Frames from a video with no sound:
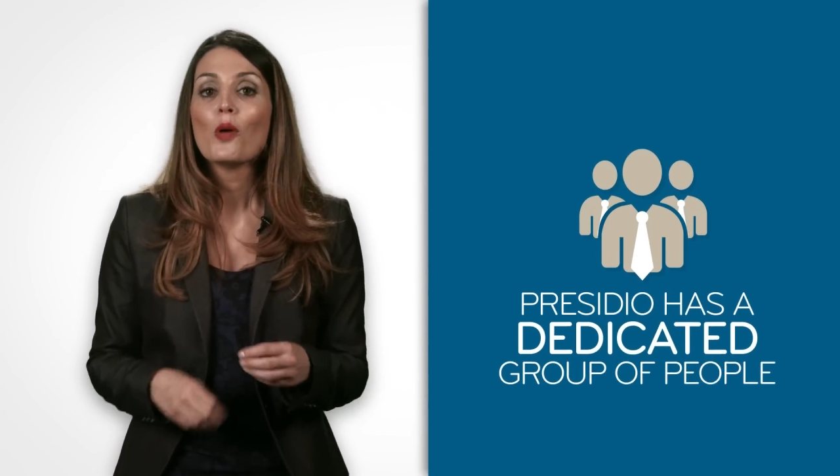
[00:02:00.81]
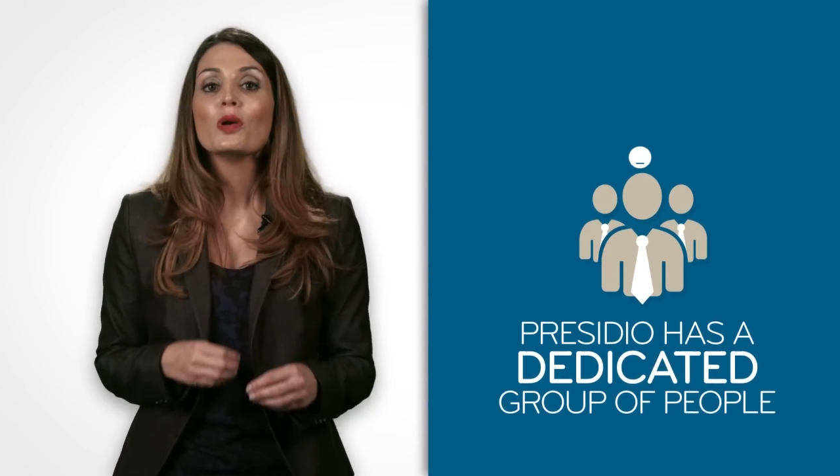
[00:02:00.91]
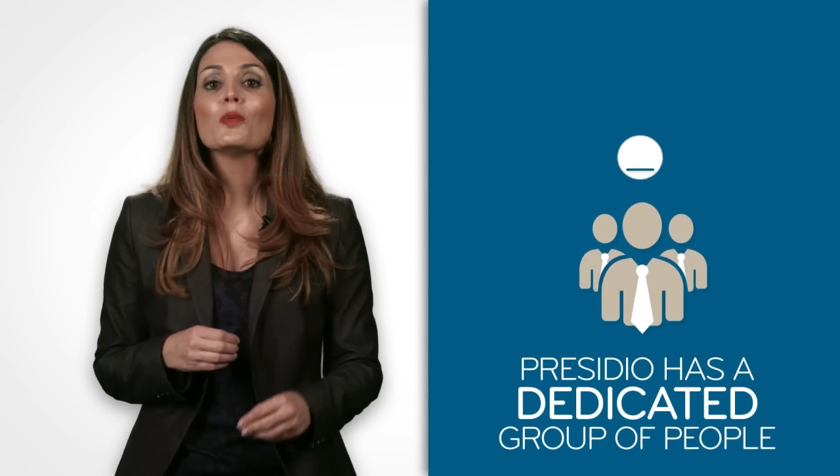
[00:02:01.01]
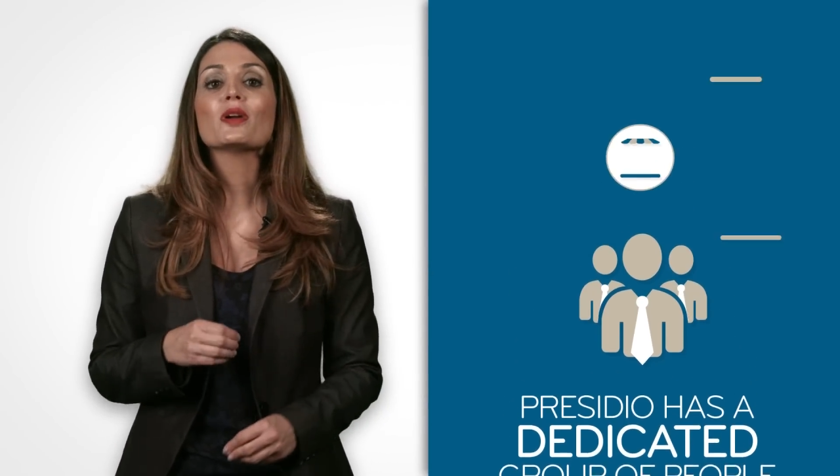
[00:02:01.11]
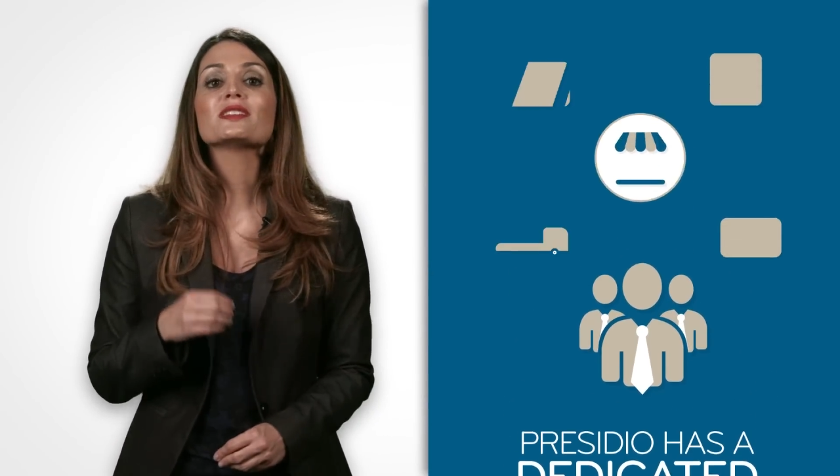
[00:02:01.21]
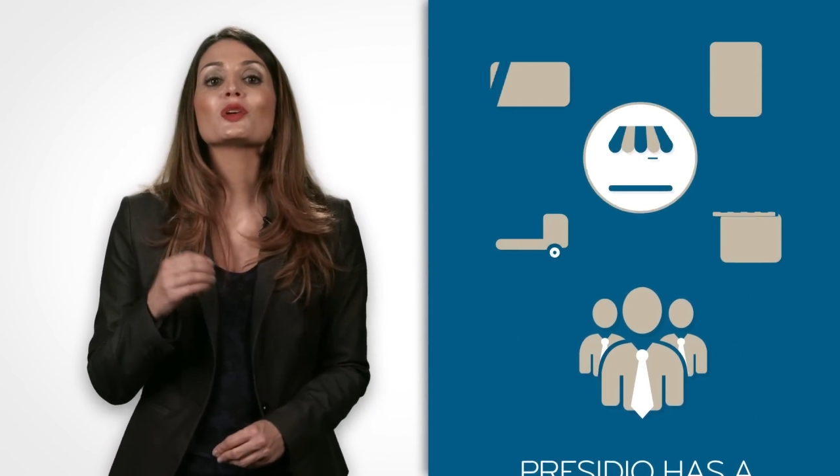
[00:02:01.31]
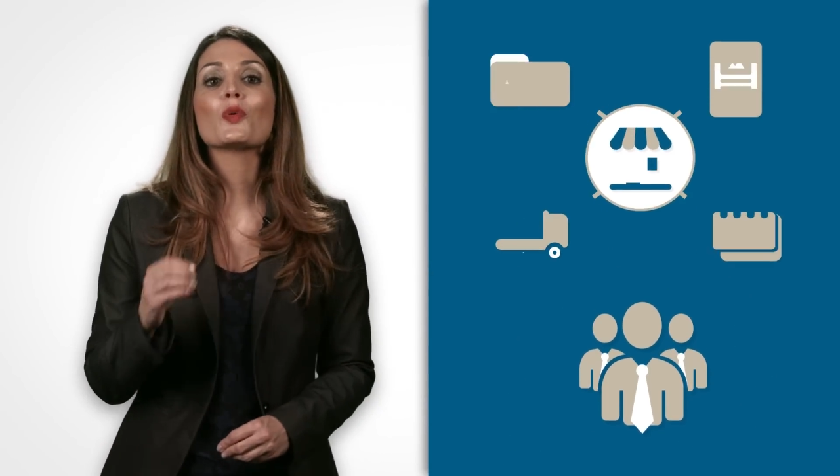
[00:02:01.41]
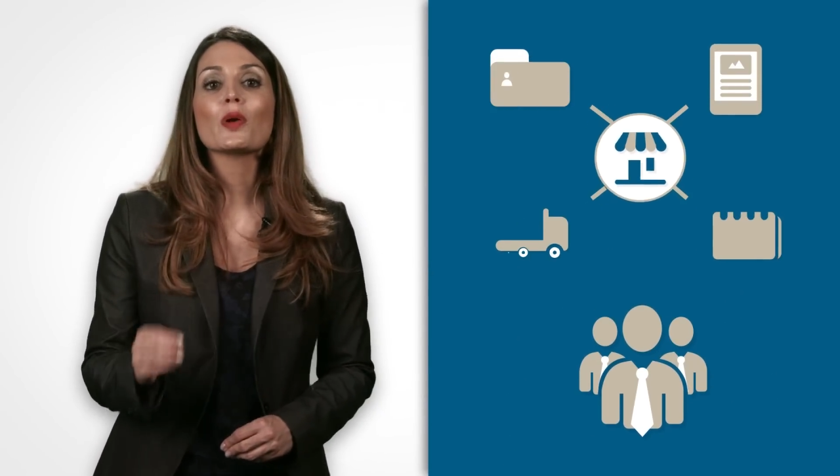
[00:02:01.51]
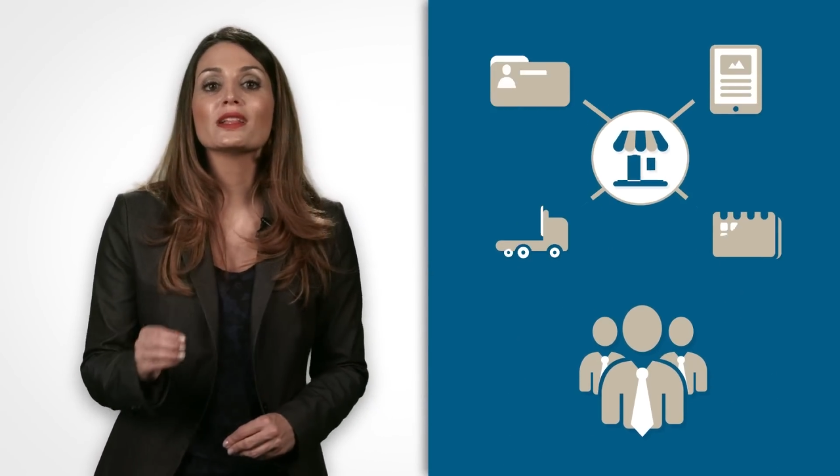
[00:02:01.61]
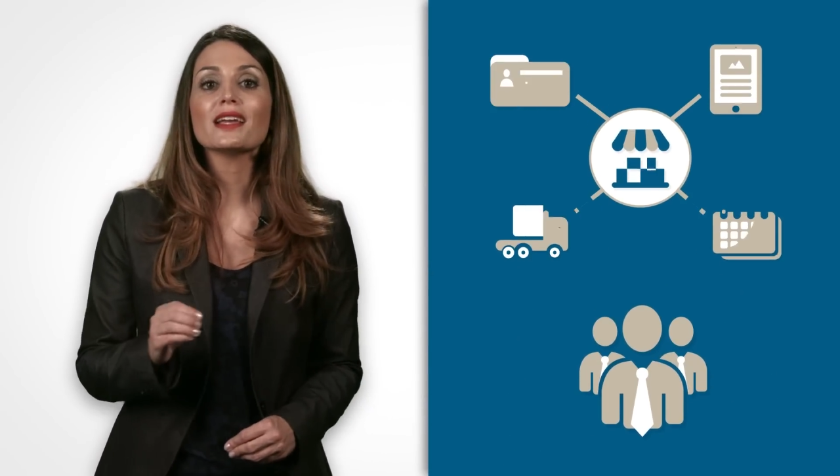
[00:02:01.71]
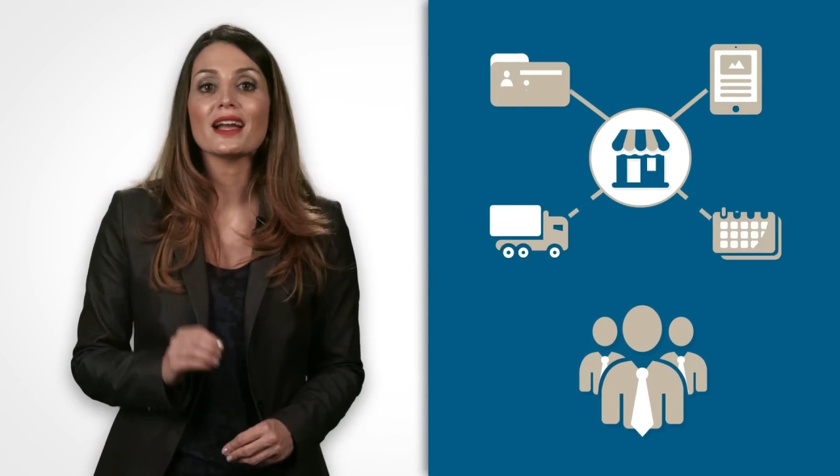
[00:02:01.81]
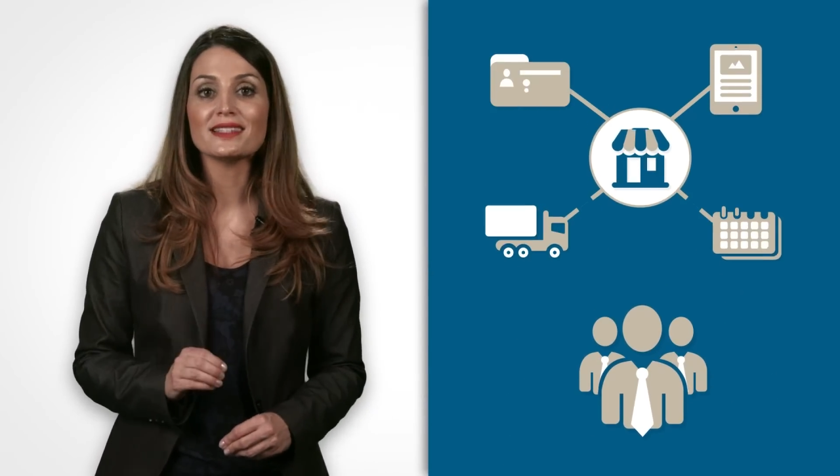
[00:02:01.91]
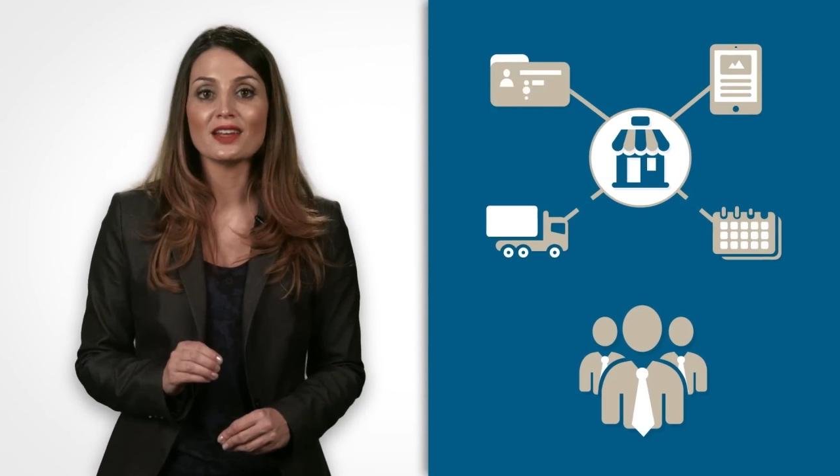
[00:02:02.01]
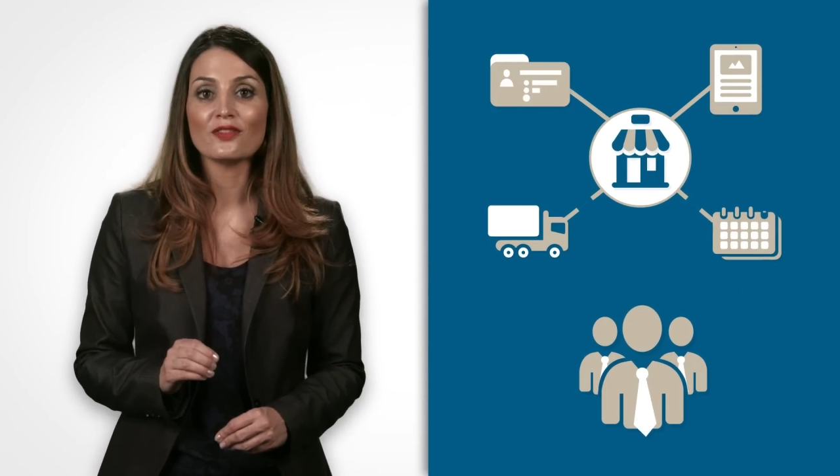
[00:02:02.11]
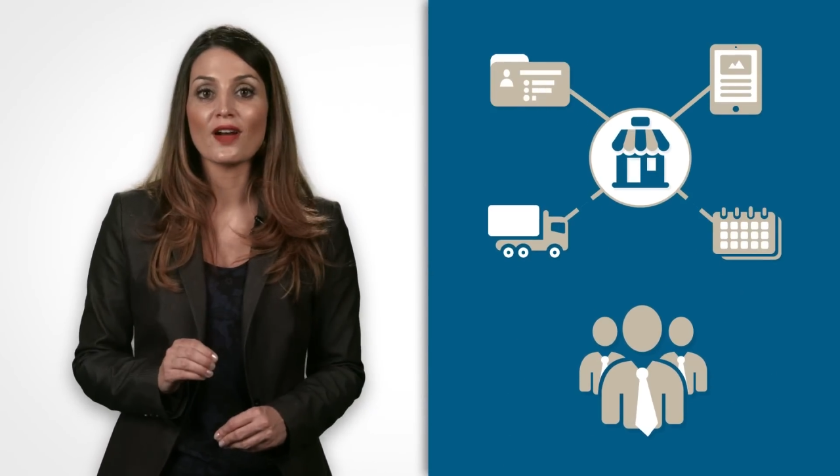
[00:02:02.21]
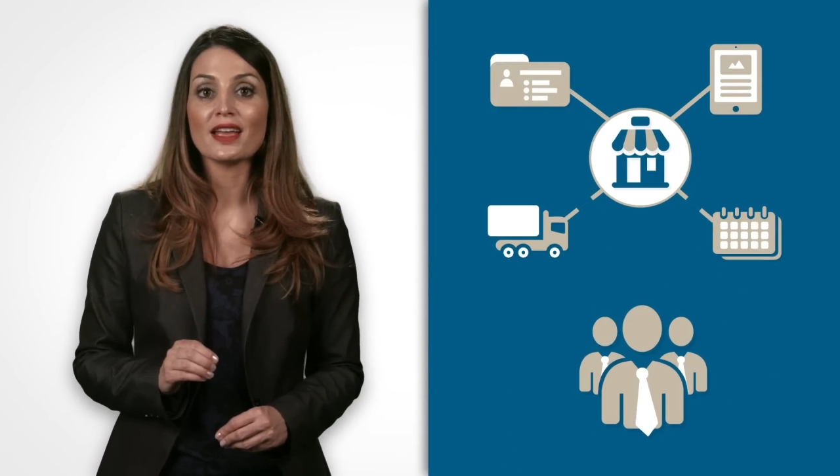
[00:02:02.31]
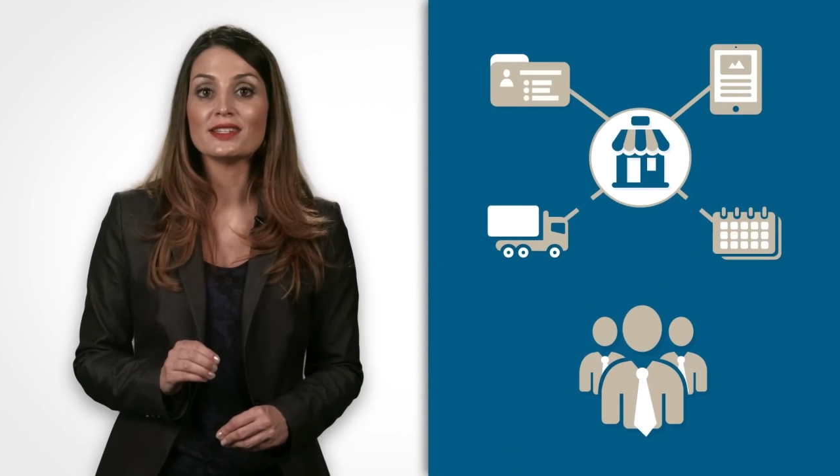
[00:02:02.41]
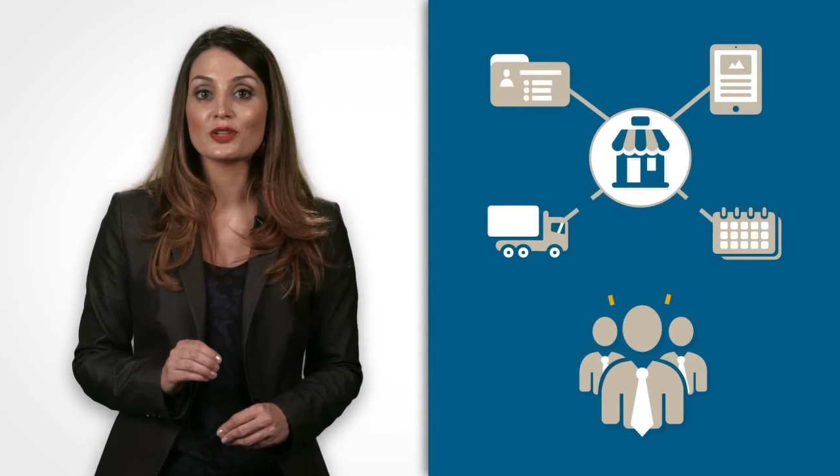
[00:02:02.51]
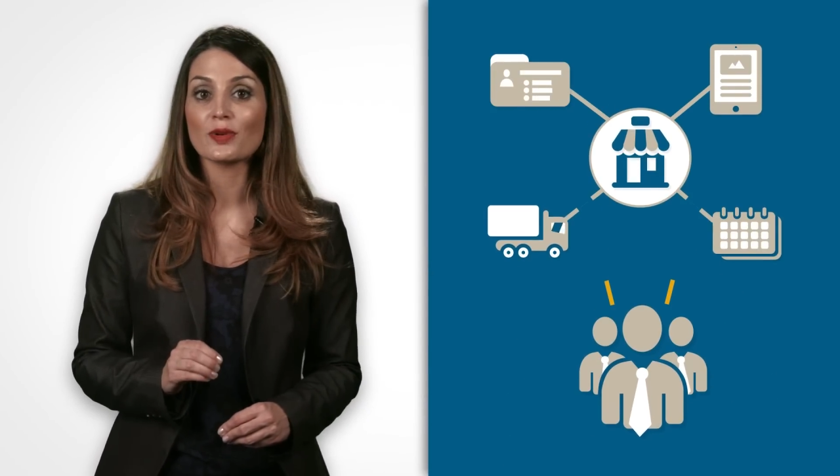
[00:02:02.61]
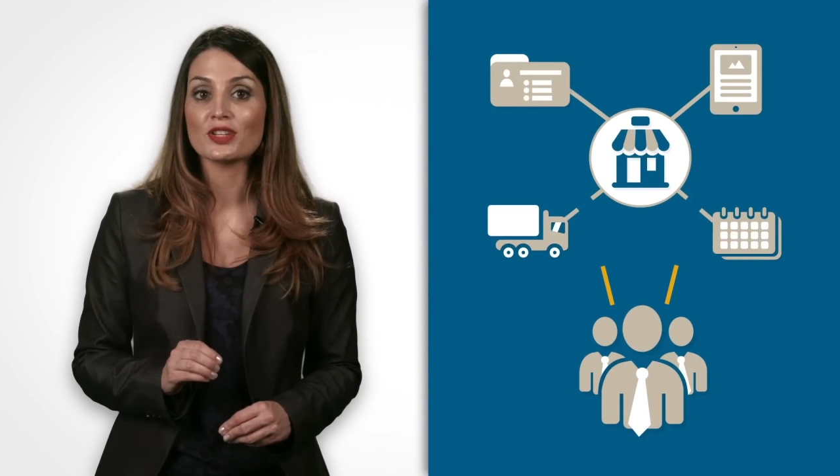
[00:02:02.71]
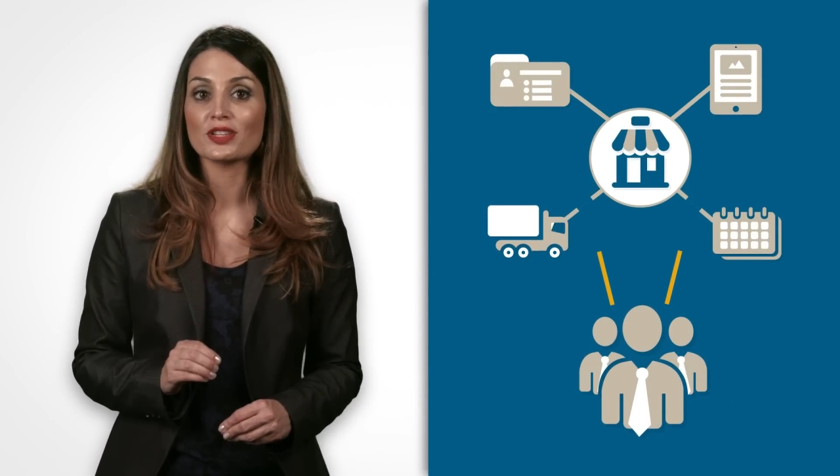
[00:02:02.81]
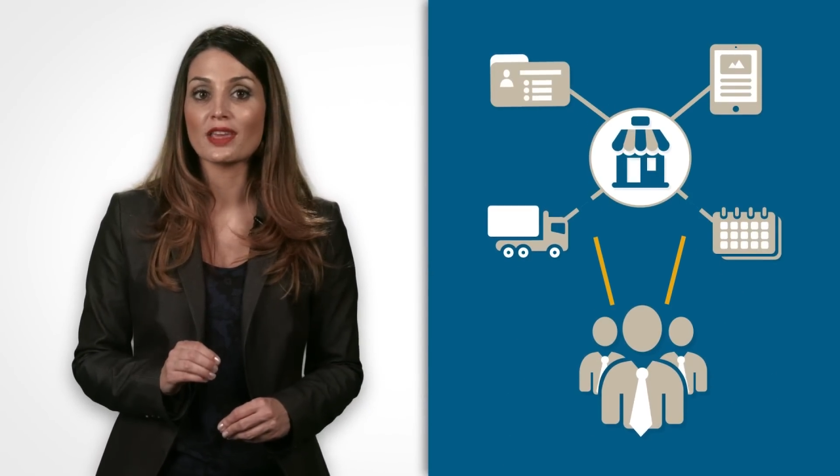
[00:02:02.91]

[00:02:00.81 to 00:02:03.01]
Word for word: We work to quickly identify integration